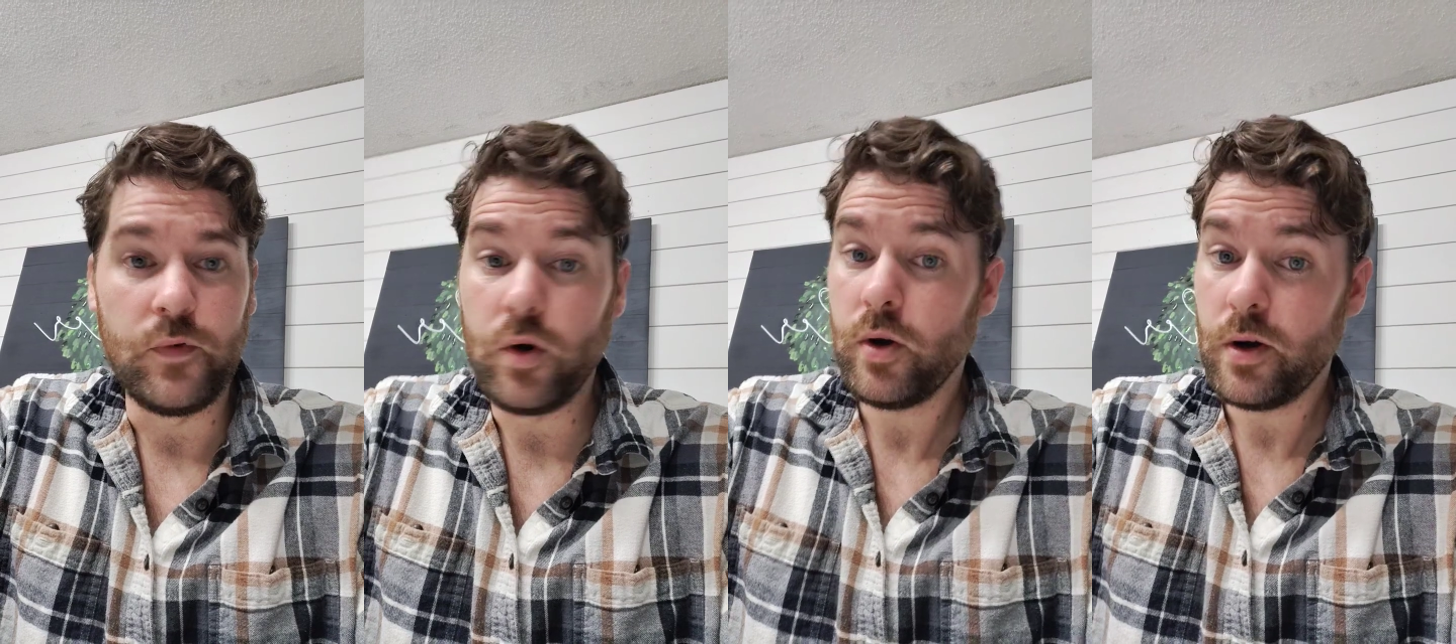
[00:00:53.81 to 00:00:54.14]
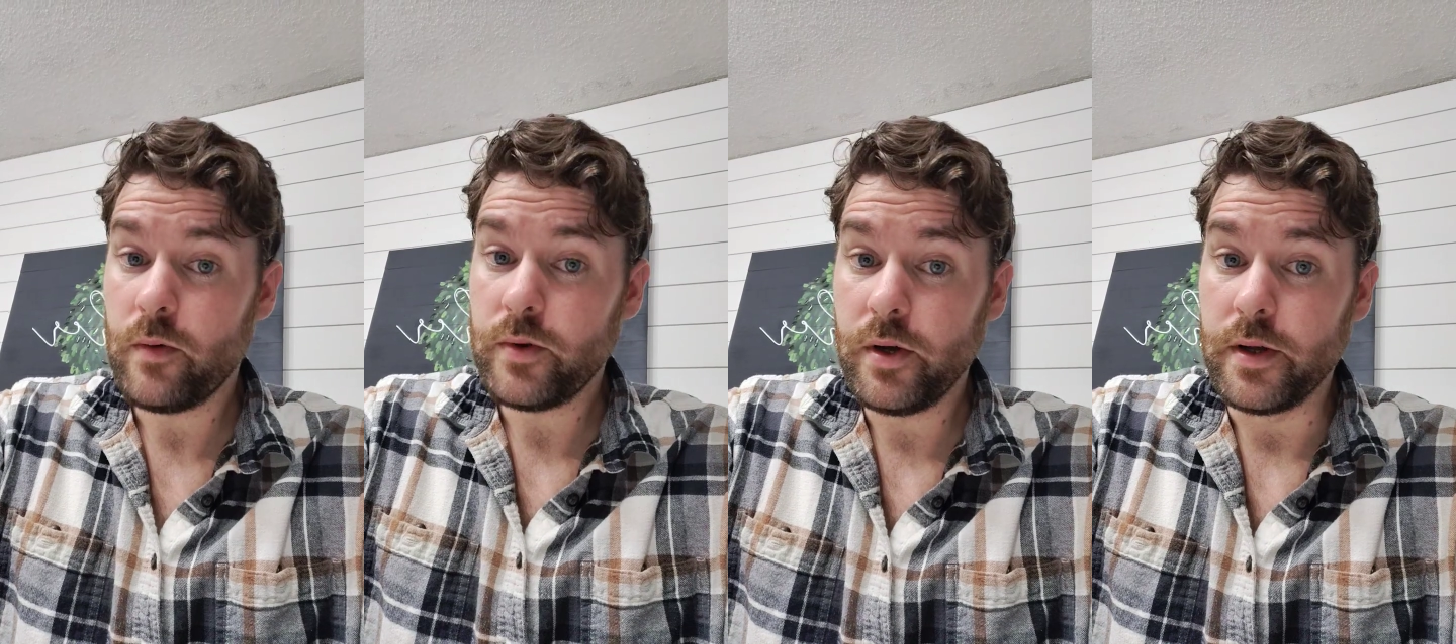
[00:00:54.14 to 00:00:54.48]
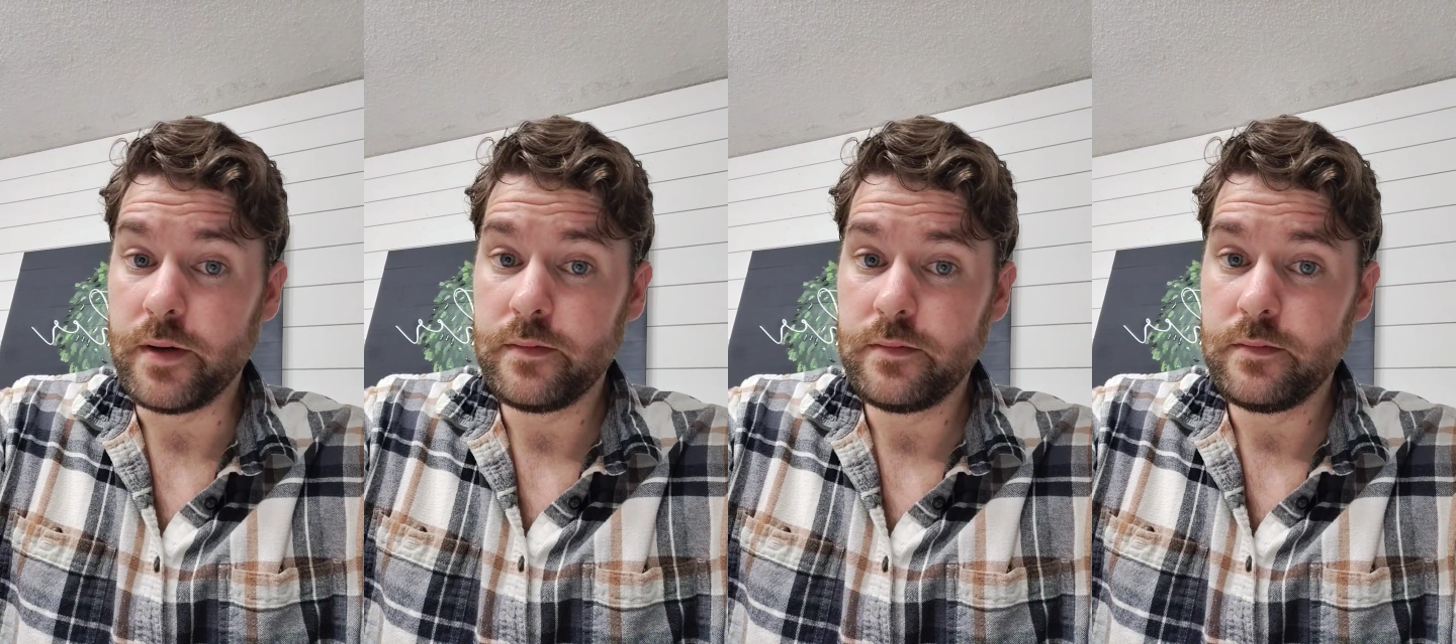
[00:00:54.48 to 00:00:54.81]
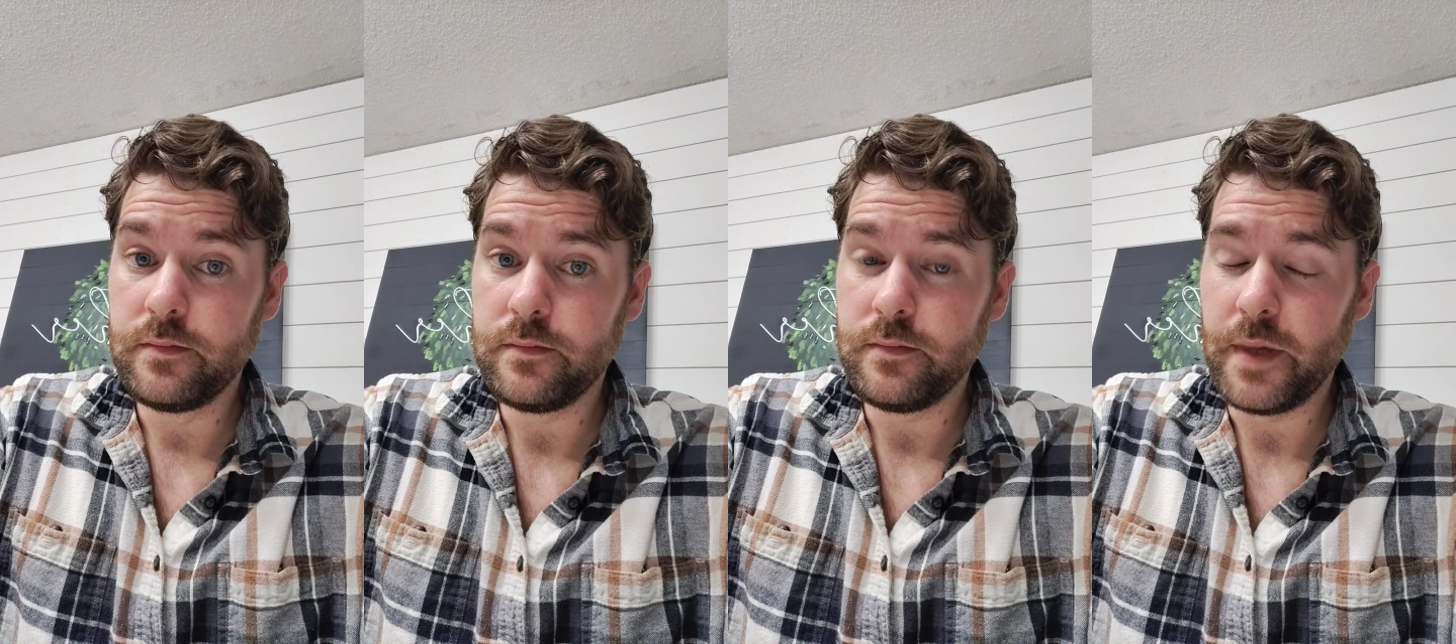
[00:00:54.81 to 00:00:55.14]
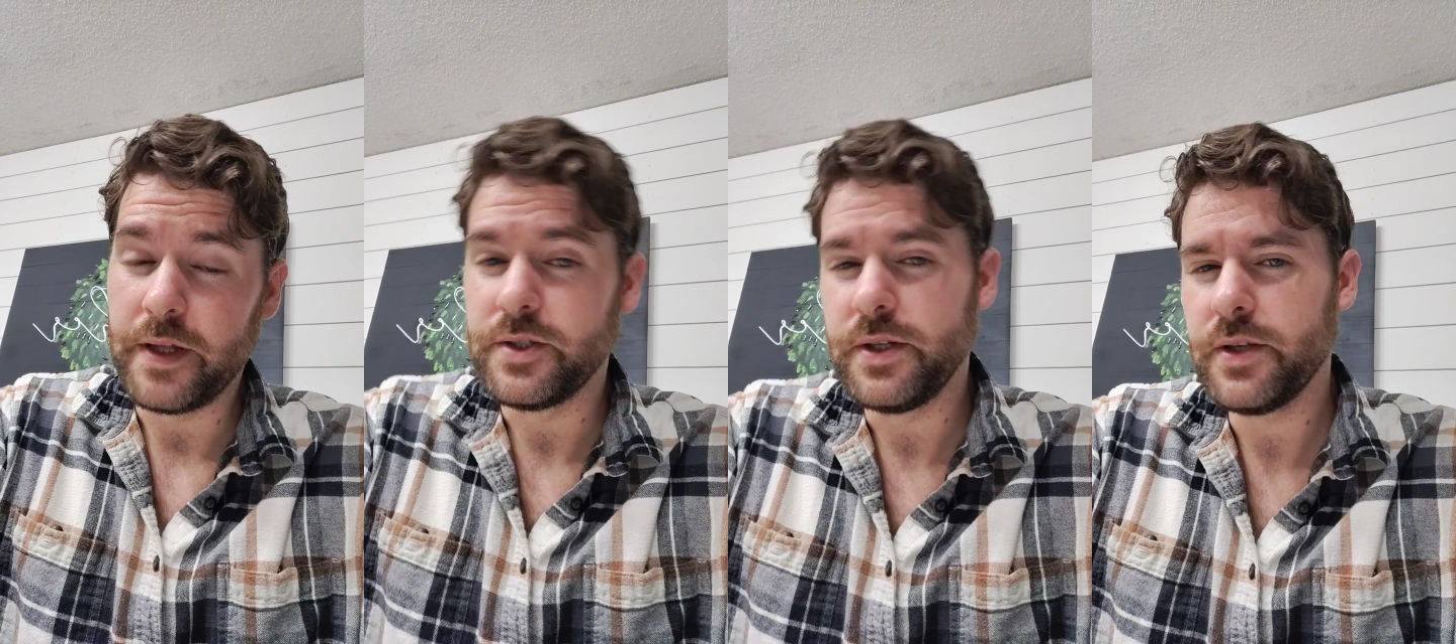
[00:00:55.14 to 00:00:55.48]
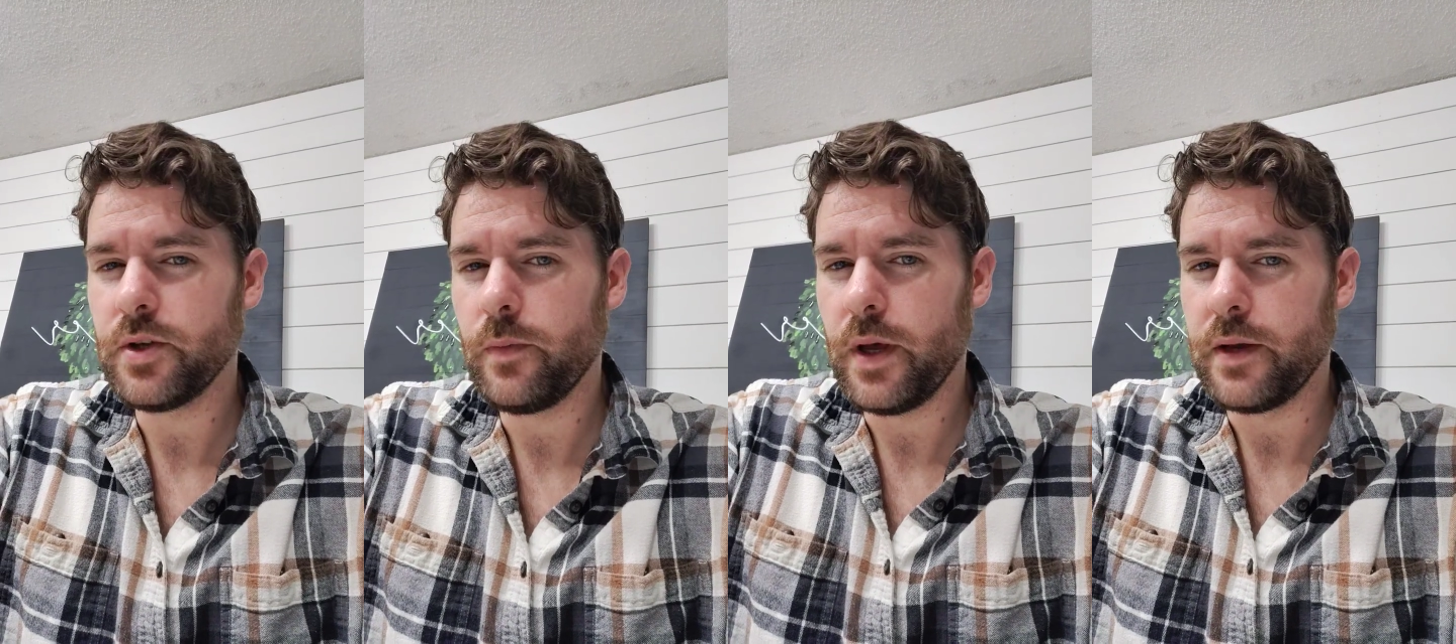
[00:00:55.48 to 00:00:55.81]
for her own good, and she
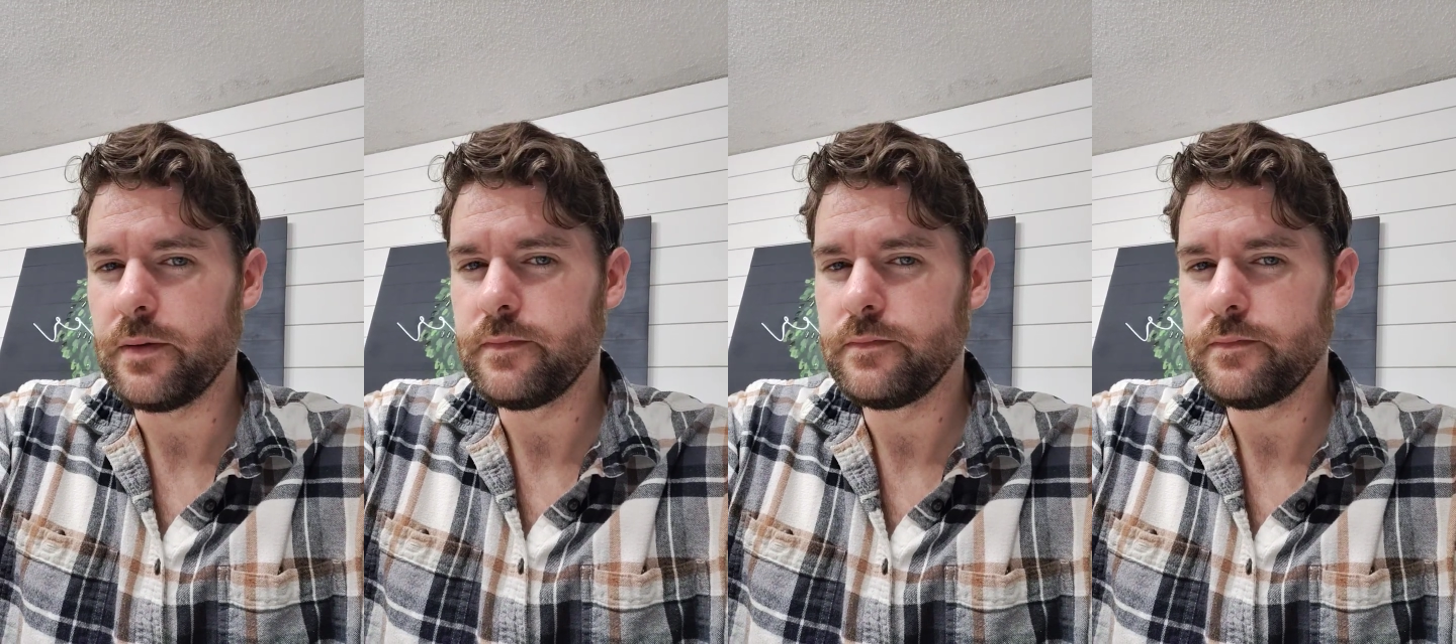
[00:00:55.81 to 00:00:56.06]
disobeyed.